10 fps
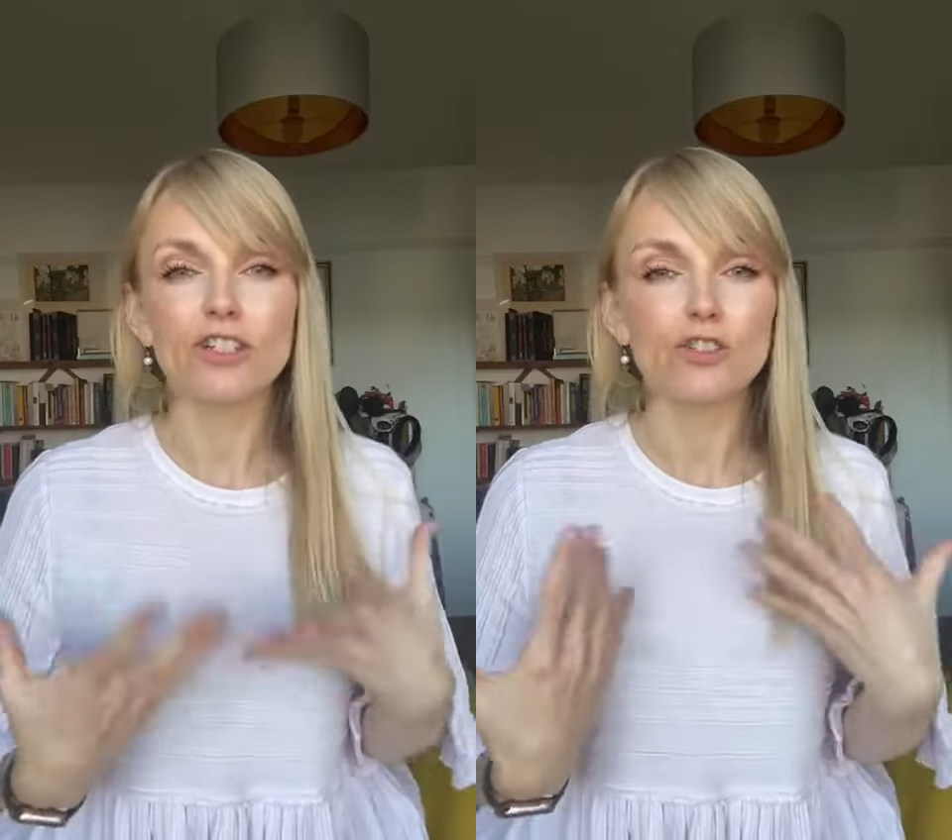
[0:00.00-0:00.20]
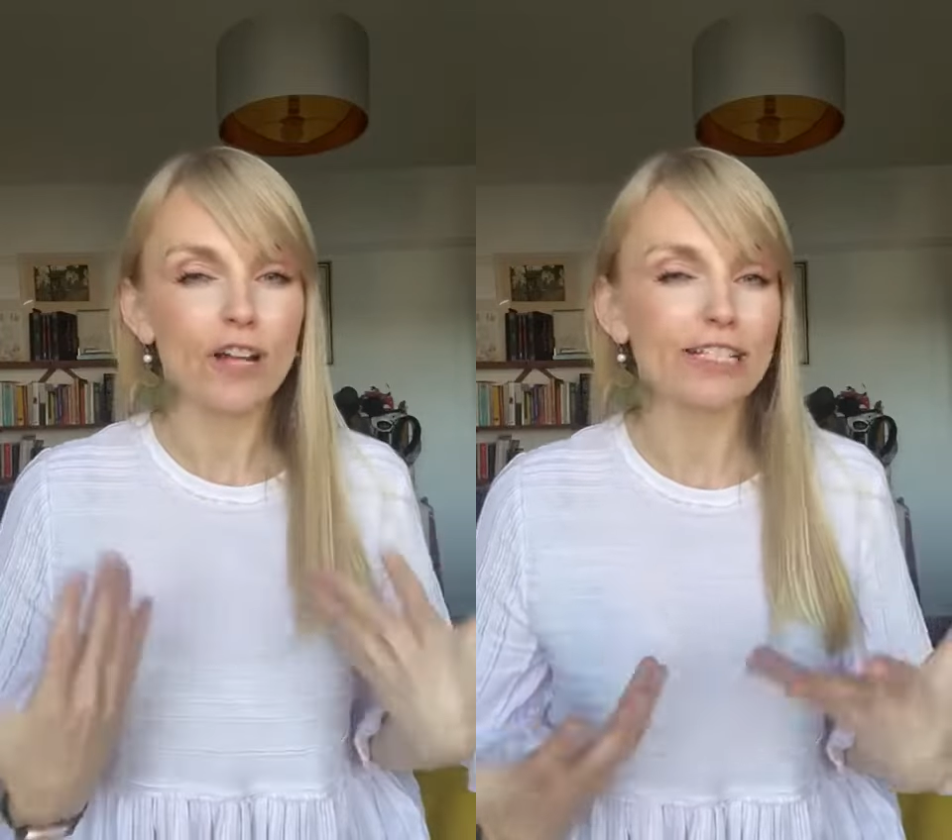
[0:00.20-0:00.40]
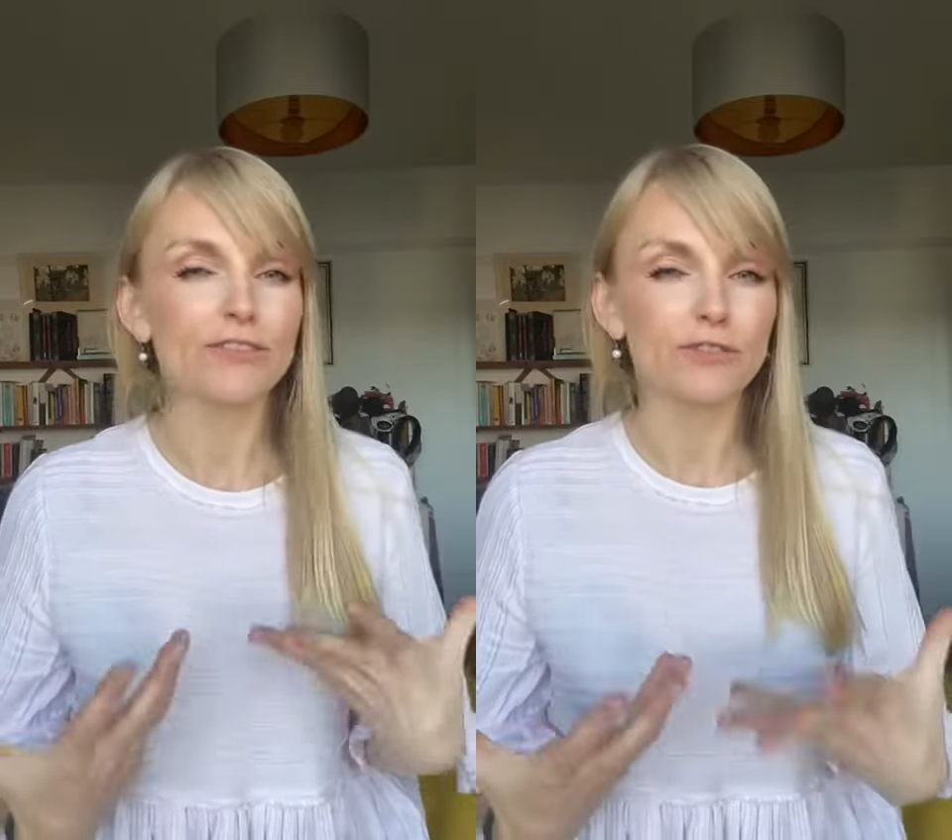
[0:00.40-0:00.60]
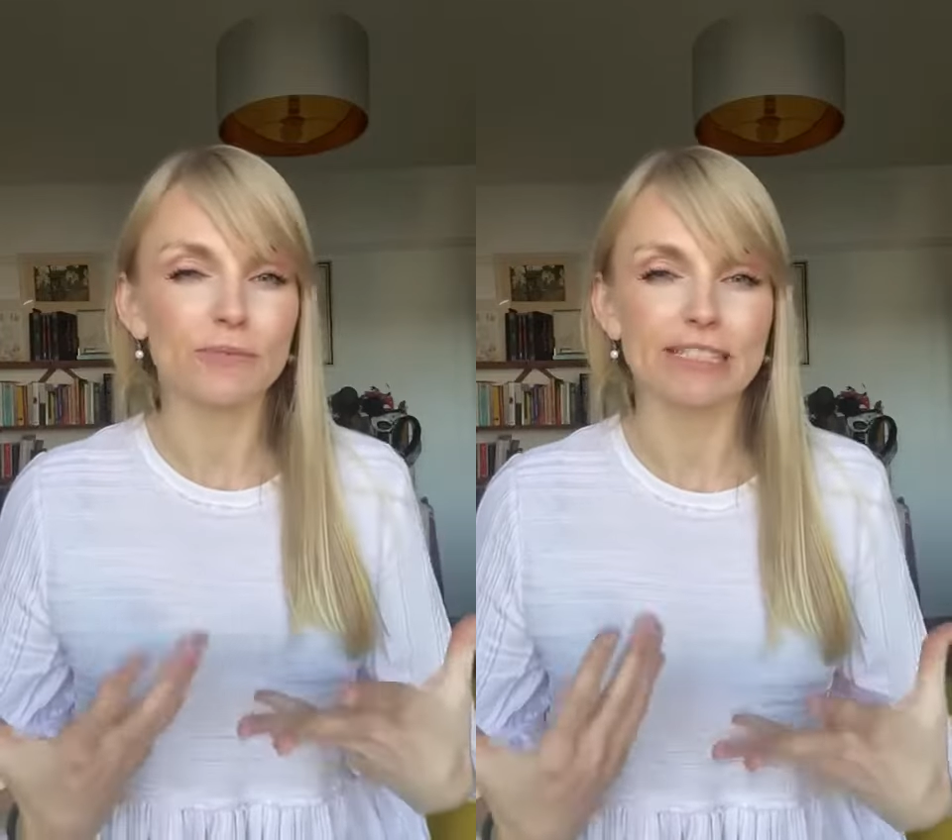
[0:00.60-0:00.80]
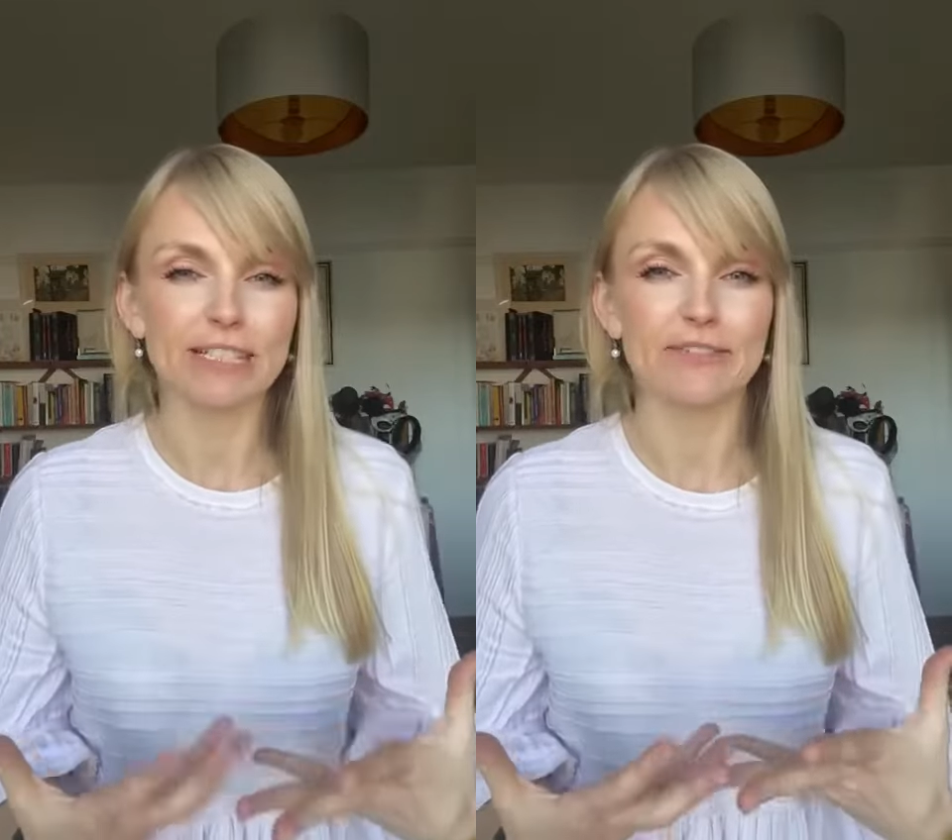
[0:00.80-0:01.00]
a
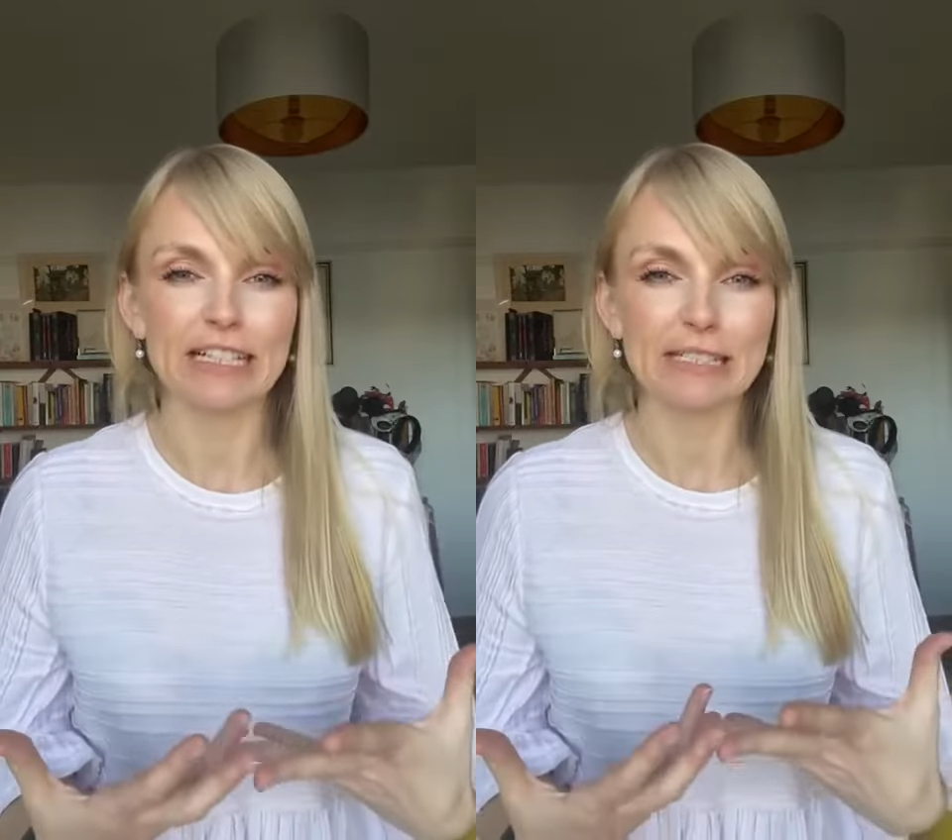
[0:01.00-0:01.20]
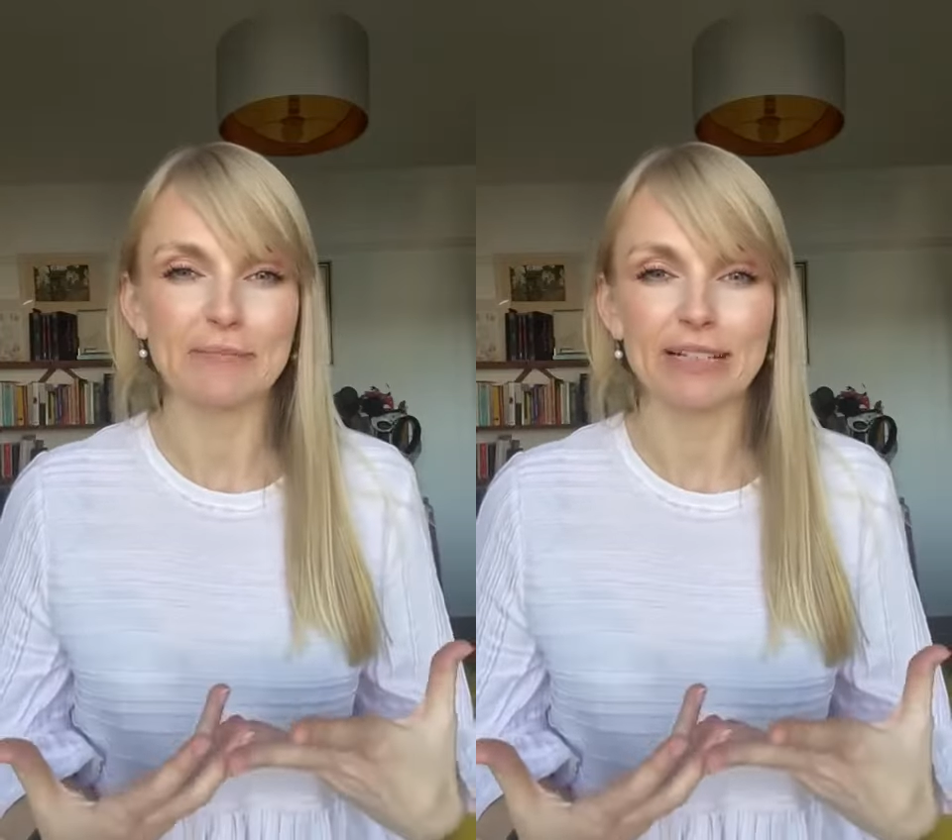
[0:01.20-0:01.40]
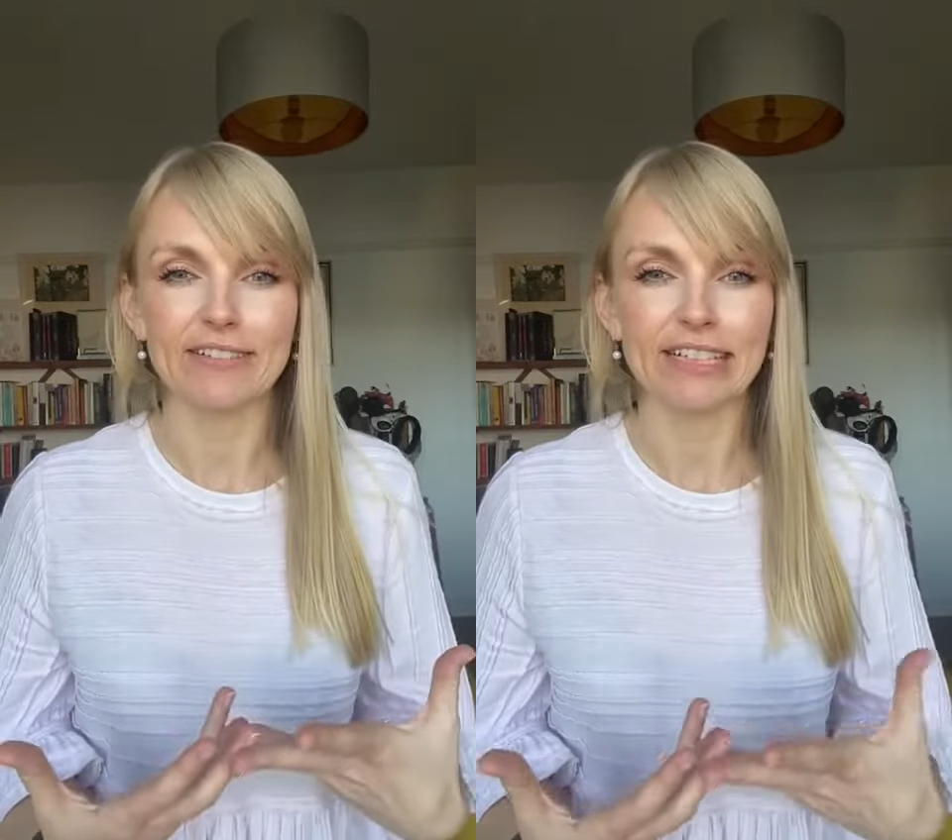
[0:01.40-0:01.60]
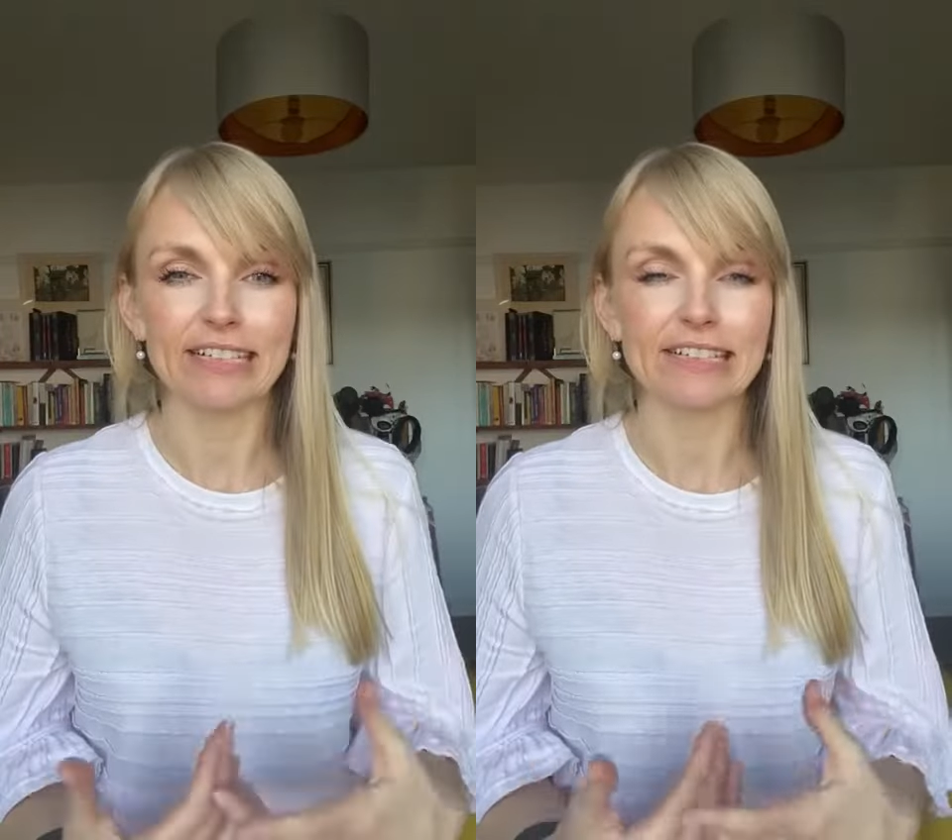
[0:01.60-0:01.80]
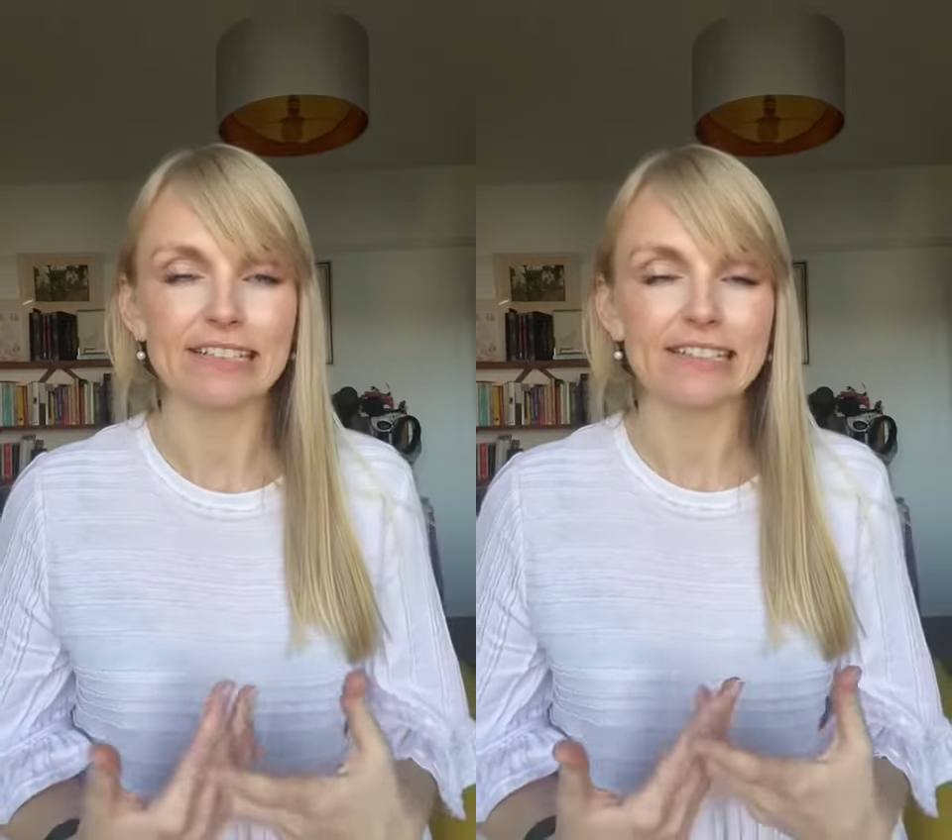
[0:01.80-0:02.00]
transformative
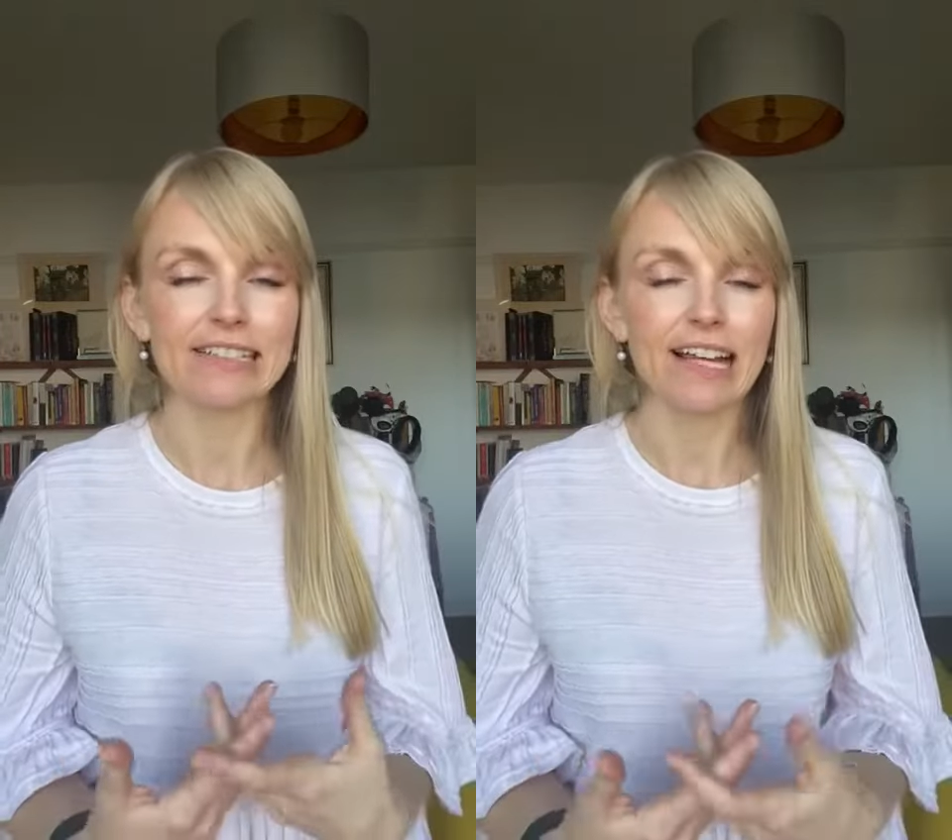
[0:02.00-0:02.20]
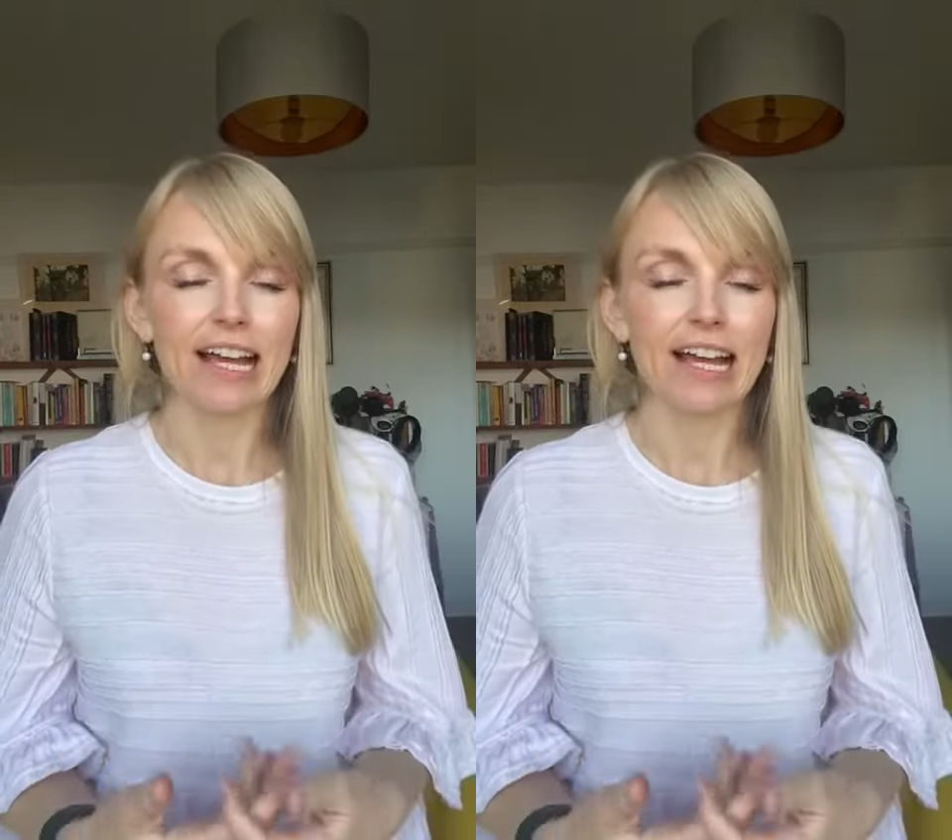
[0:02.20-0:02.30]
experience